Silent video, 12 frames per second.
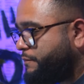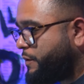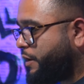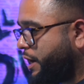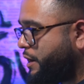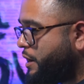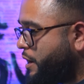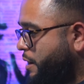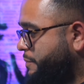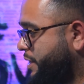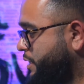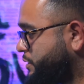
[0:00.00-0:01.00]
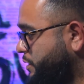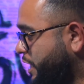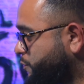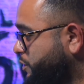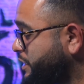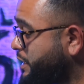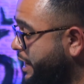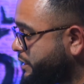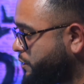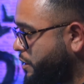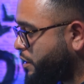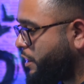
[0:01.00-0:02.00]
Okay, because that's what's going to
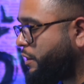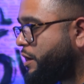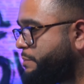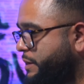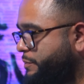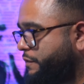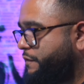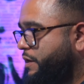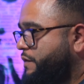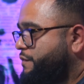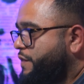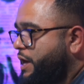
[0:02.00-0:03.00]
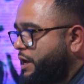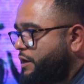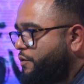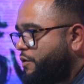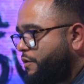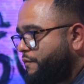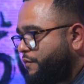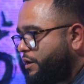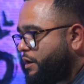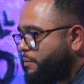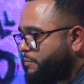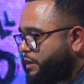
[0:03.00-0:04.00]
last longer. A lot of people think that, or
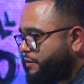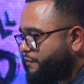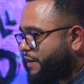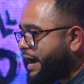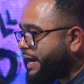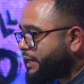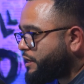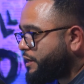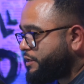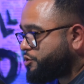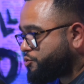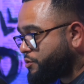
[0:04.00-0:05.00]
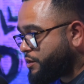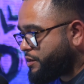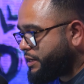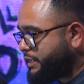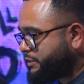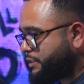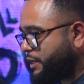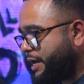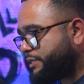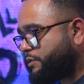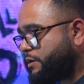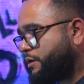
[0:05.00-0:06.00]
if I cut it shorter, it's going to
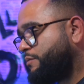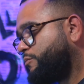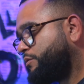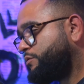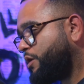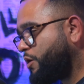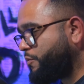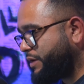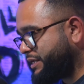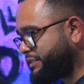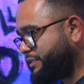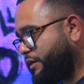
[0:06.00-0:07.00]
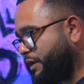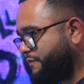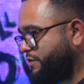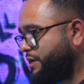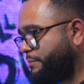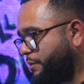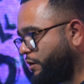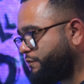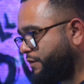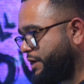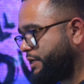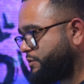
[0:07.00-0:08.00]
last longer. Well, no, not necessarily. If you get a bald
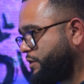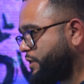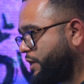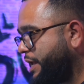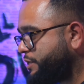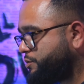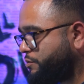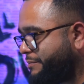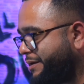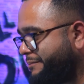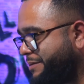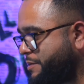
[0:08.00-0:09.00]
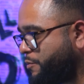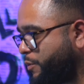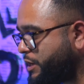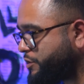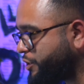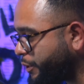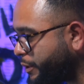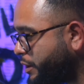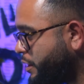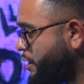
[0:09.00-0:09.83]
fade, it's only going to last you about maybe a week or two.